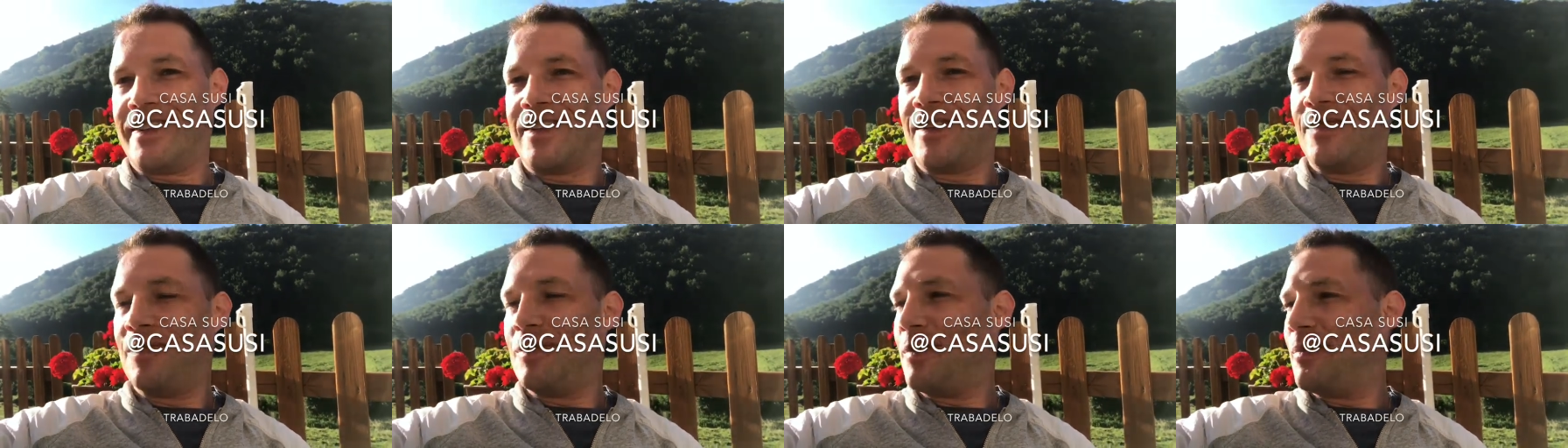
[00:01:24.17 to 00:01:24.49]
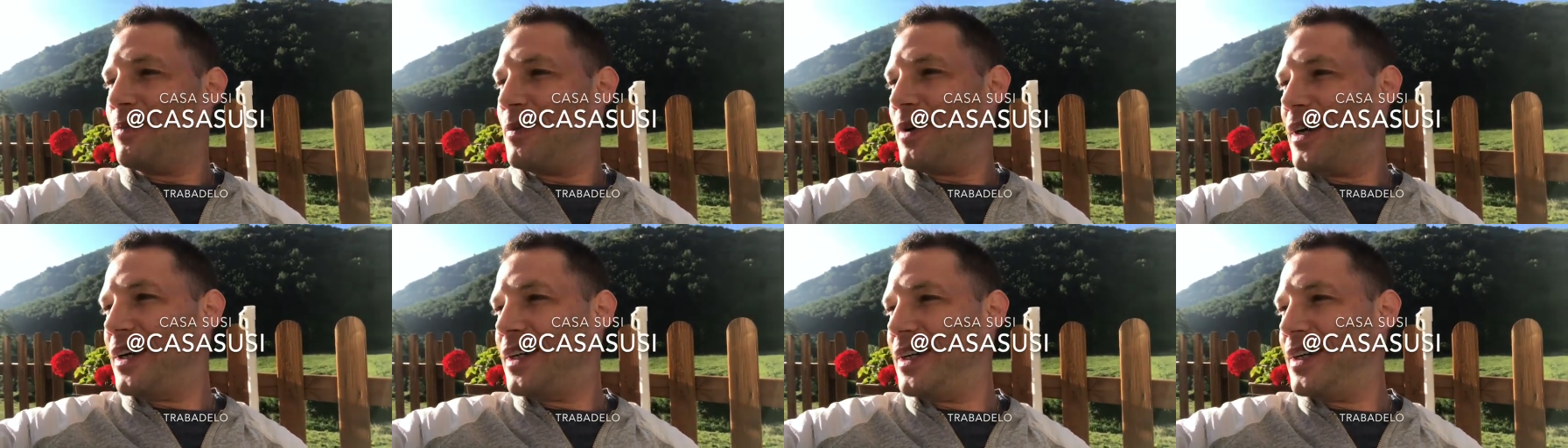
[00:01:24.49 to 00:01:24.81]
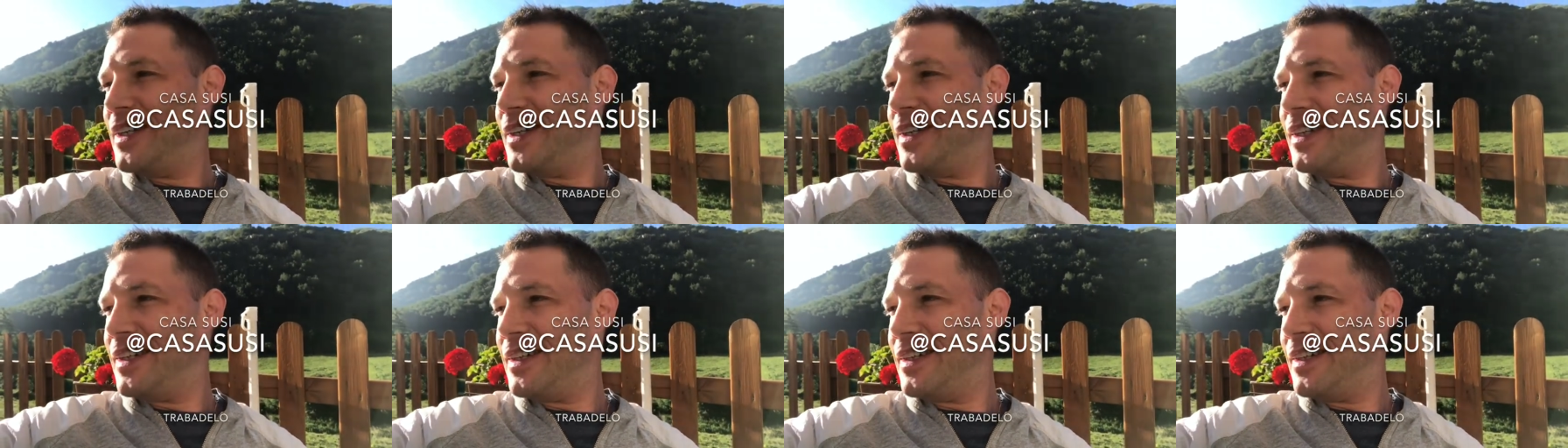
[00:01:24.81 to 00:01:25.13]
I remember.
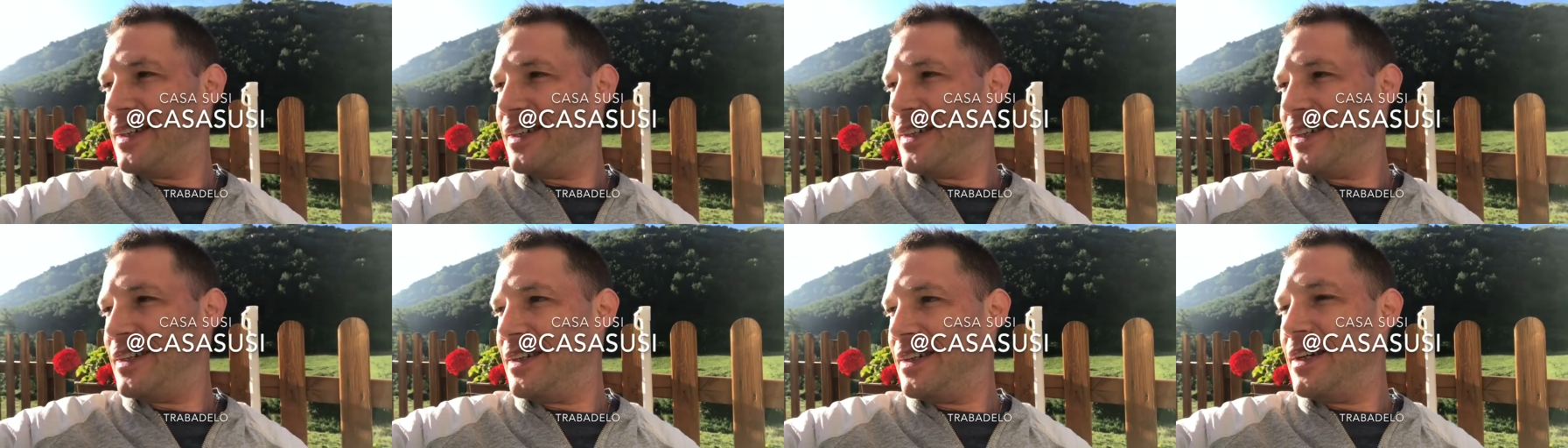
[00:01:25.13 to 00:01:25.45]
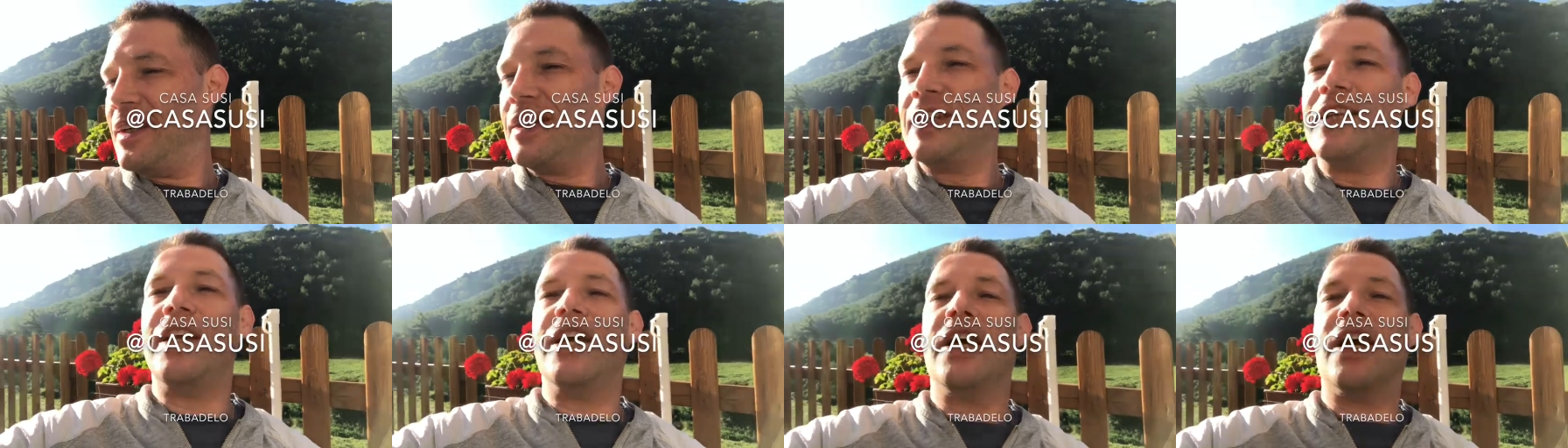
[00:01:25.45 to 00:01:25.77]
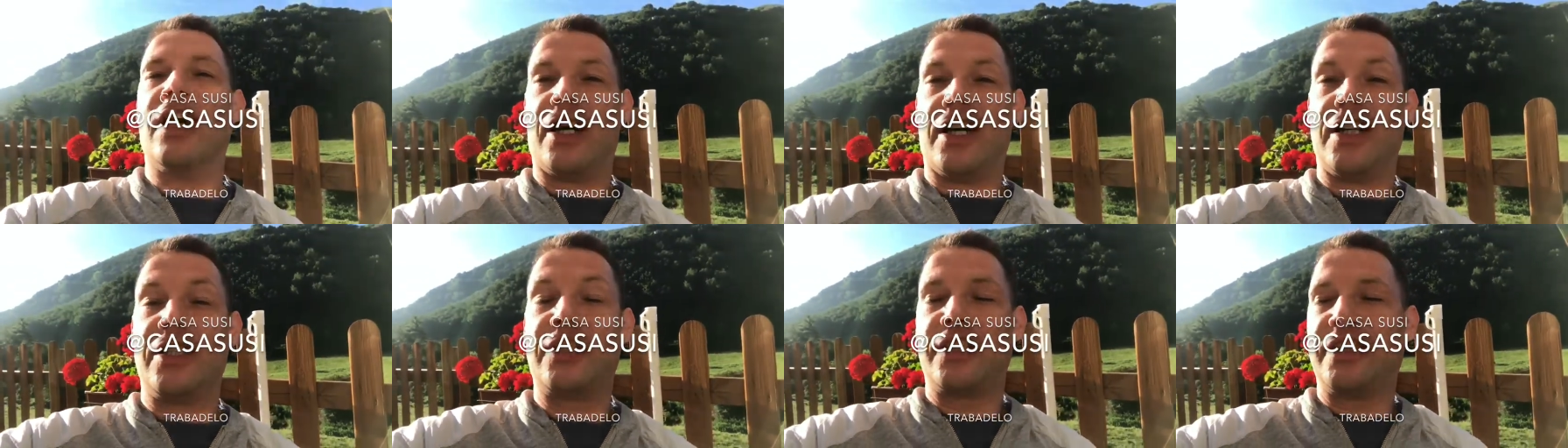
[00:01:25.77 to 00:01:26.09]
Knee splints. Knee,
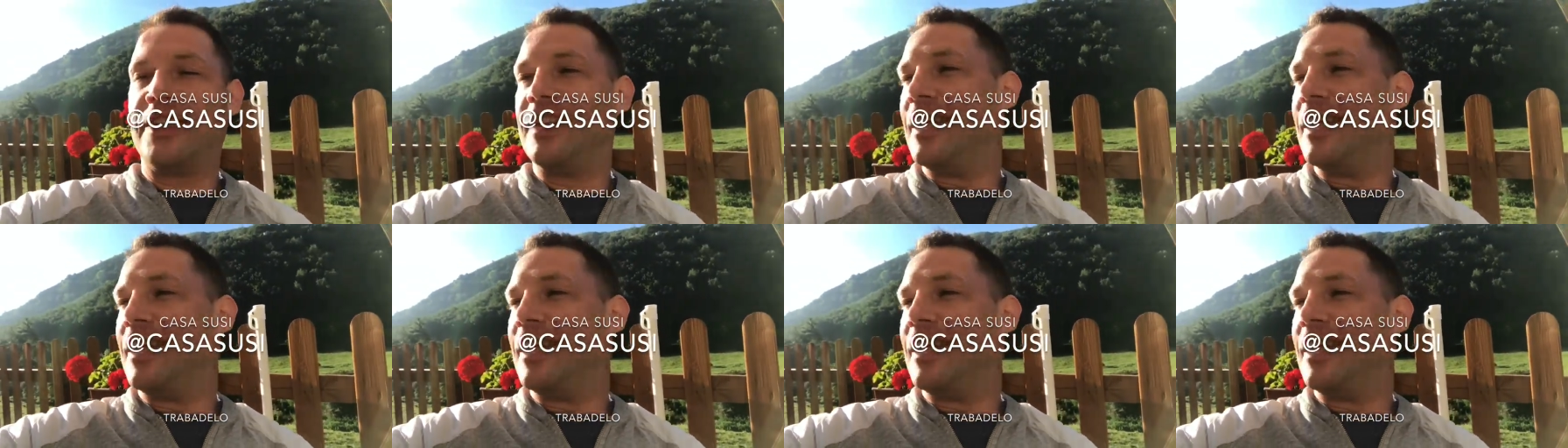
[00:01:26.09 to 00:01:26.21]
uh,